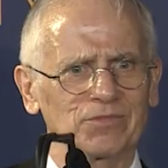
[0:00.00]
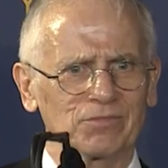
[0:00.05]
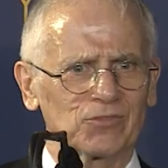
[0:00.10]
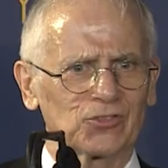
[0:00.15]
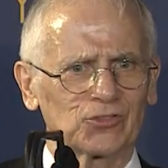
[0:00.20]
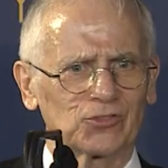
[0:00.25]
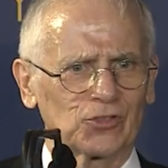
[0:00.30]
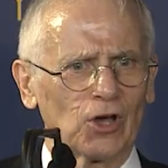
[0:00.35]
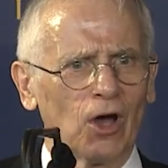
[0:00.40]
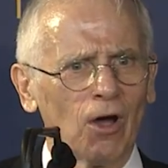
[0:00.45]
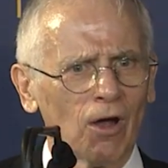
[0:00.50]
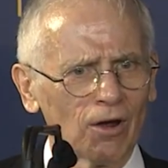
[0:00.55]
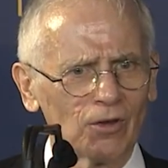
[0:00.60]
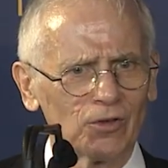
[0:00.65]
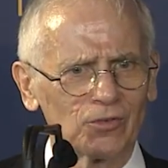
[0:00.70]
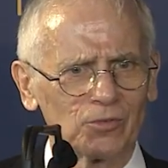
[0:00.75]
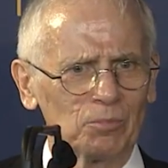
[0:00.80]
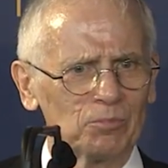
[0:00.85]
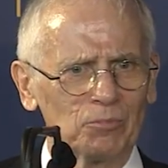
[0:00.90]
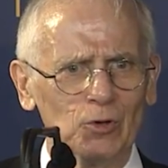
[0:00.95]

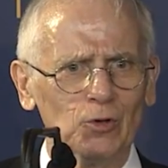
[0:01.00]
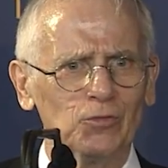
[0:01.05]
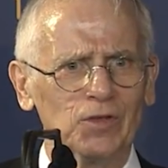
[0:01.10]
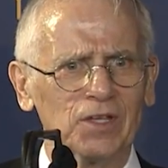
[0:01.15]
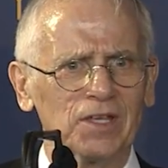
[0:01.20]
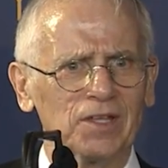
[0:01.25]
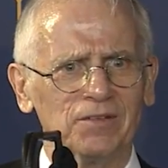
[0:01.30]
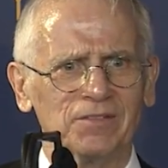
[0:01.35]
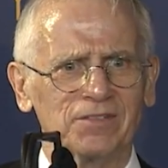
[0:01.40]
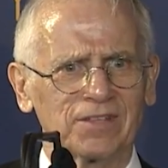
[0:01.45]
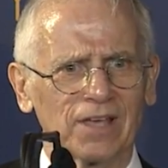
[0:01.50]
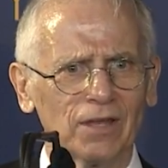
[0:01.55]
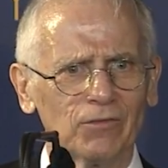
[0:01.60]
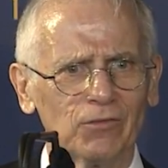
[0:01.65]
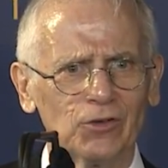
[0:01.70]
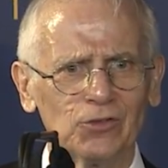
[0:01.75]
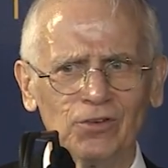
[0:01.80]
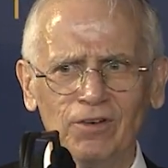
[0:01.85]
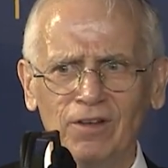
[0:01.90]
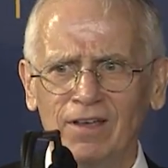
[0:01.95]
stars, movie and
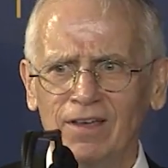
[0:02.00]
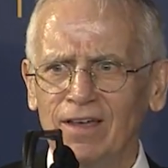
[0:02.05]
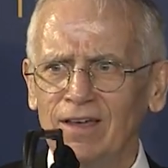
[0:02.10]
television